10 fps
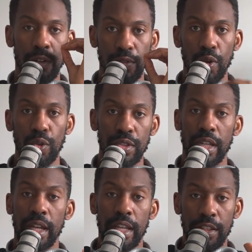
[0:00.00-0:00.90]
of goals.
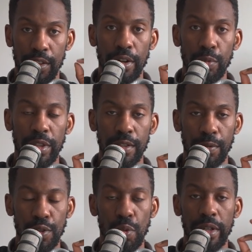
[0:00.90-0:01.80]
Starting with this
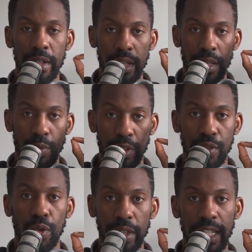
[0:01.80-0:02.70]
first one, with his
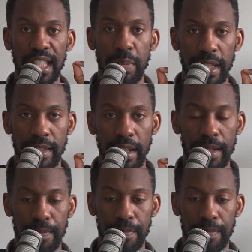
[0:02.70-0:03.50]
goal against Spezia.